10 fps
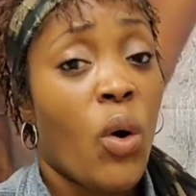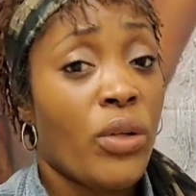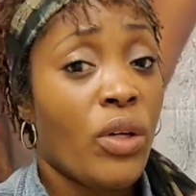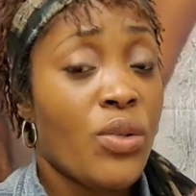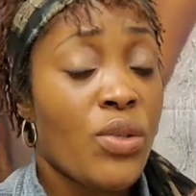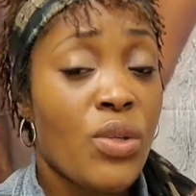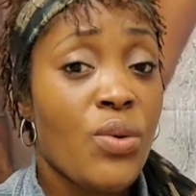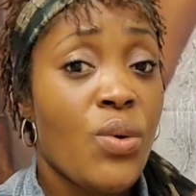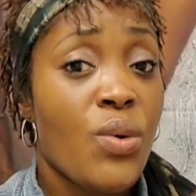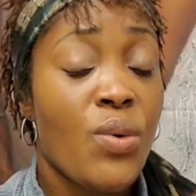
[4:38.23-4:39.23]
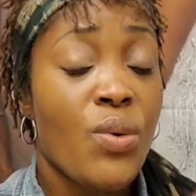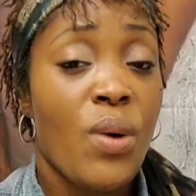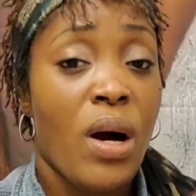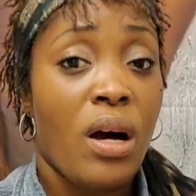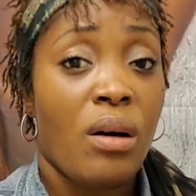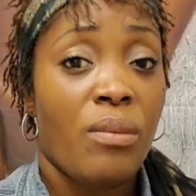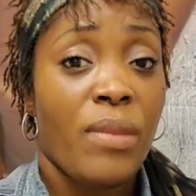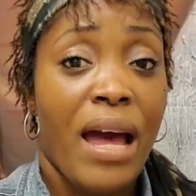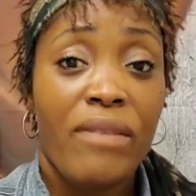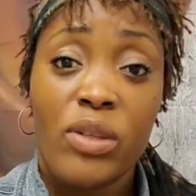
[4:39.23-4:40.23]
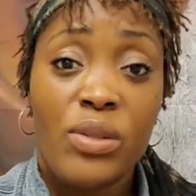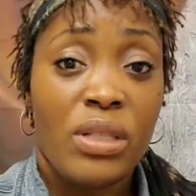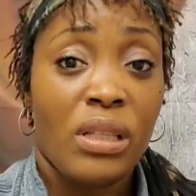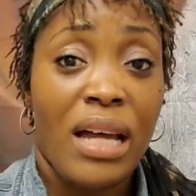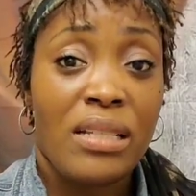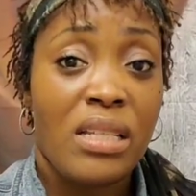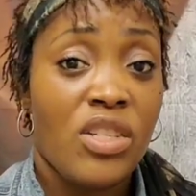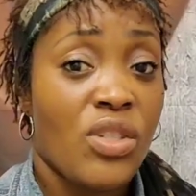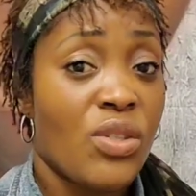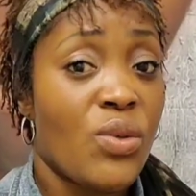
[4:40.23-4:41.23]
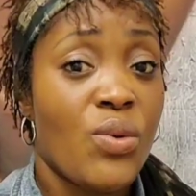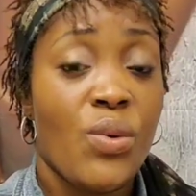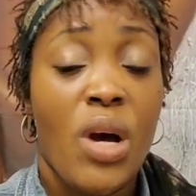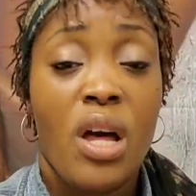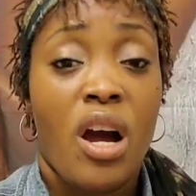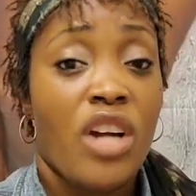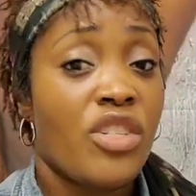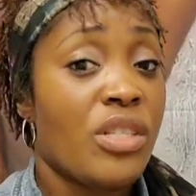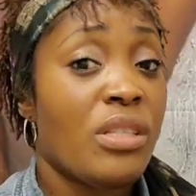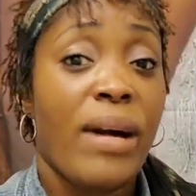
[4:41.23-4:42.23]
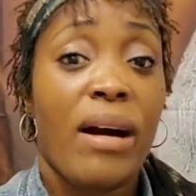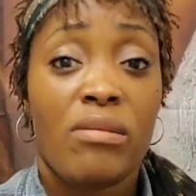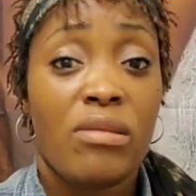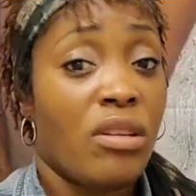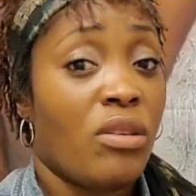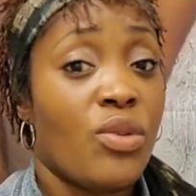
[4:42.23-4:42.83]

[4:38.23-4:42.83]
or those of you who have those locticians who are just about, you know,